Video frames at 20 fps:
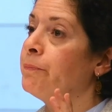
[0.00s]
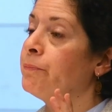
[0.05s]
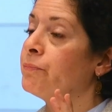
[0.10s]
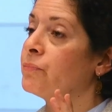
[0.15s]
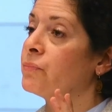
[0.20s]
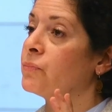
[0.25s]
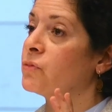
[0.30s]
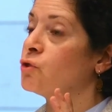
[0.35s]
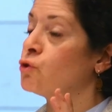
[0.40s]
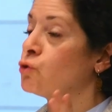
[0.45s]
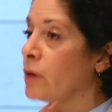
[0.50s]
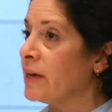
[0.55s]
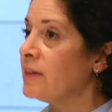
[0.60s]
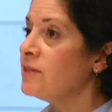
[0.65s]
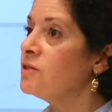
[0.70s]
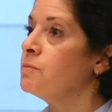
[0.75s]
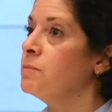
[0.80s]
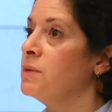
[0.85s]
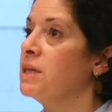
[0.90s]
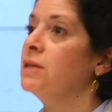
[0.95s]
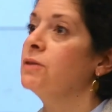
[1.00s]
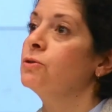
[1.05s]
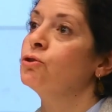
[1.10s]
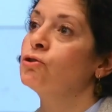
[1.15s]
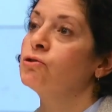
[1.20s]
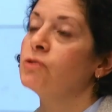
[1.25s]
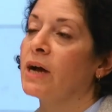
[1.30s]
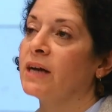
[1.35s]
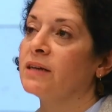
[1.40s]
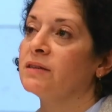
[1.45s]
trust, meaning
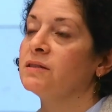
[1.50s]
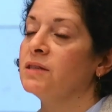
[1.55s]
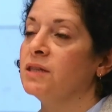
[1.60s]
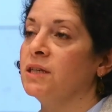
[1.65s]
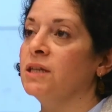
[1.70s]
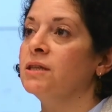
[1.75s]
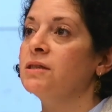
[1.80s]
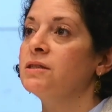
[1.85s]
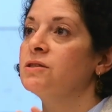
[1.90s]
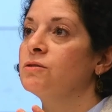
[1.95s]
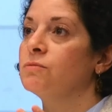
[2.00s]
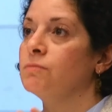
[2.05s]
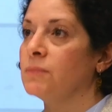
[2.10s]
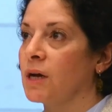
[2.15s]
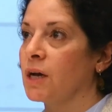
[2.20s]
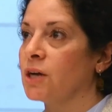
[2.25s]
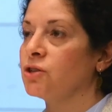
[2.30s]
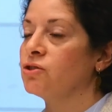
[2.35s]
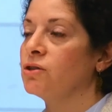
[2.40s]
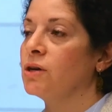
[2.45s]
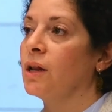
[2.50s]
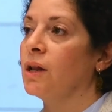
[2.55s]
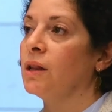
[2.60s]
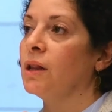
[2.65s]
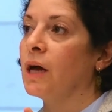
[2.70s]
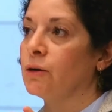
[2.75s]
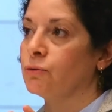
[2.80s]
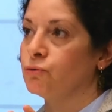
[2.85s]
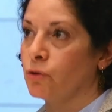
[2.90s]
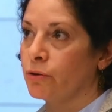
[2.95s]
trust in subnational
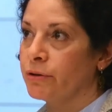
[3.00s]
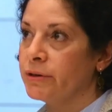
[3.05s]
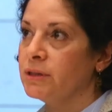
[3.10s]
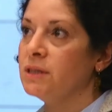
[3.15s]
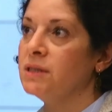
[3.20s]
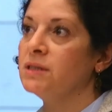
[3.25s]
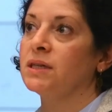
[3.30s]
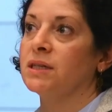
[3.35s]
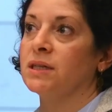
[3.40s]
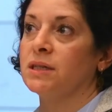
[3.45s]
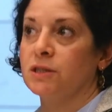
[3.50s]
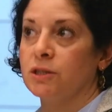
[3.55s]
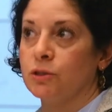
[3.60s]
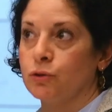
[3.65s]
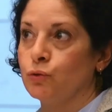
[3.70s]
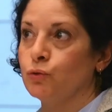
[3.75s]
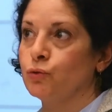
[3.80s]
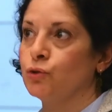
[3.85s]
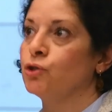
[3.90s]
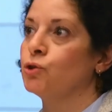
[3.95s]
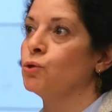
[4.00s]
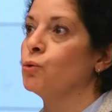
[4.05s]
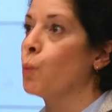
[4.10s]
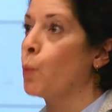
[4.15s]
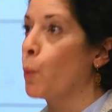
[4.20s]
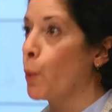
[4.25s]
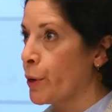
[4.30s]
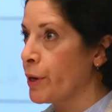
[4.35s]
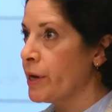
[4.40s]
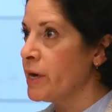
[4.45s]
authorities and institutions
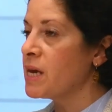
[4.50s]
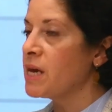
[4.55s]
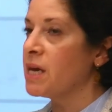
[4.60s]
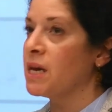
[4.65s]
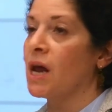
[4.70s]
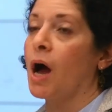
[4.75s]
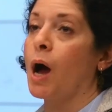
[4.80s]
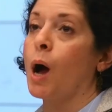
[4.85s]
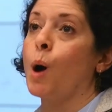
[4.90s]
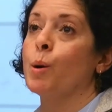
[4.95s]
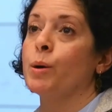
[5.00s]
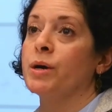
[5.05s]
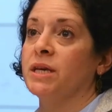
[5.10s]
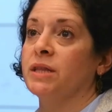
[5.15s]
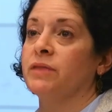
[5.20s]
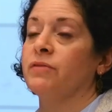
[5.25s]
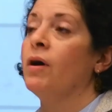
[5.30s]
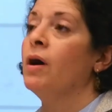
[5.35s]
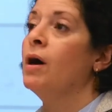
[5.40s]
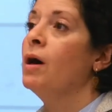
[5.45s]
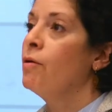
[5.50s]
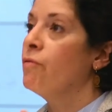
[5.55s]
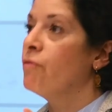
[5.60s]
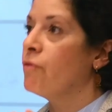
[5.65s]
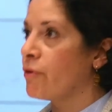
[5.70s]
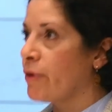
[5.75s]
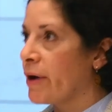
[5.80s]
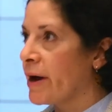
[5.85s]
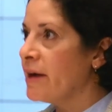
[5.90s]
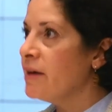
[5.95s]
work, and how it
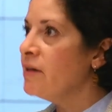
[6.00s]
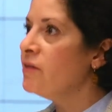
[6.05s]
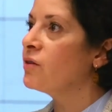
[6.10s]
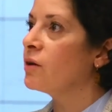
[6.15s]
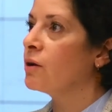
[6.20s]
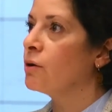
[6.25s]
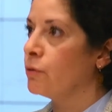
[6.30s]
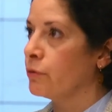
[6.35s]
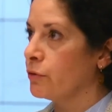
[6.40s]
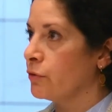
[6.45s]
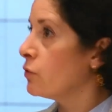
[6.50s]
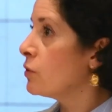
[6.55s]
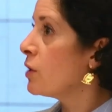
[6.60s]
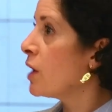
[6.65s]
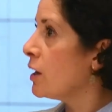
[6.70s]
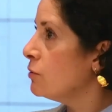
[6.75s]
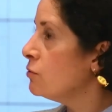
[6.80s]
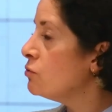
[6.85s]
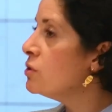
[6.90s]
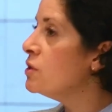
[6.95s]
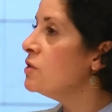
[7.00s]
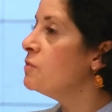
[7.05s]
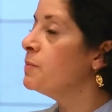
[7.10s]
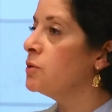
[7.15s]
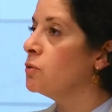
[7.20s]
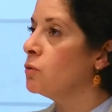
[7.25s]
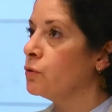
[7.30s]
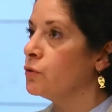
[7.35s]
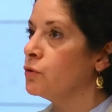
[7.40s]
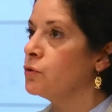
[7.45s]
varies across countries, but
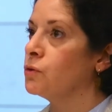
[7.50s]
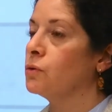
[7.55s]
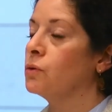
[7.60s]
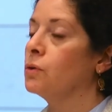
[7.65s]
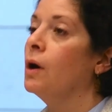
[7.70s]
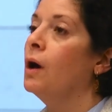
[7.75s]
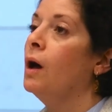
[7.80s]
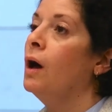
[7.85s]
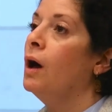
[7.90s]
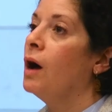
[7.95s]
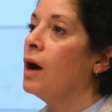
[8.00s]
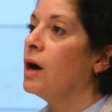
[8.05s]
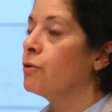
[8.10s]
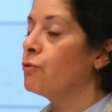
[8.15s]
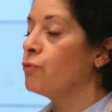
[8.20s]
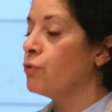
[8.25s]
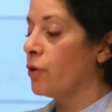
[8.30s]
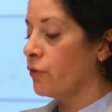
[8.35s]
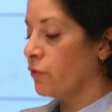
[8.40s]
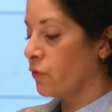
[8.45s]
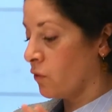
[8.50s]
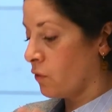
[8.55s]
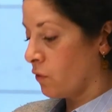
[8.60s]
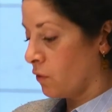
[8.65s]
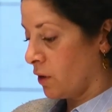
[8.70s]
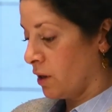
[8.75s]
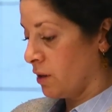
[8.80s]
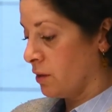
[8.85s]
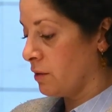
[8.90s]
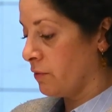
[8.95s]
also across
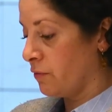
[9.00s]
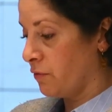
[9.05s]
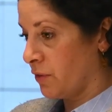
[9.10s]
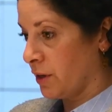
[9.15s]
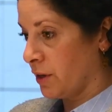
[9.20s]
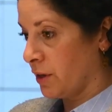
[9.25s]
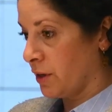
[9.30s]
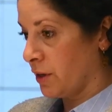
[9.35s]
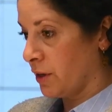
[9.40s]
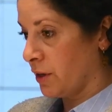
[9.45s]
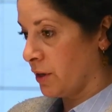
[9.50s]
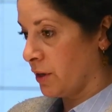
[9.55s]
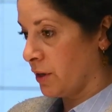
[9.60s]
individuals.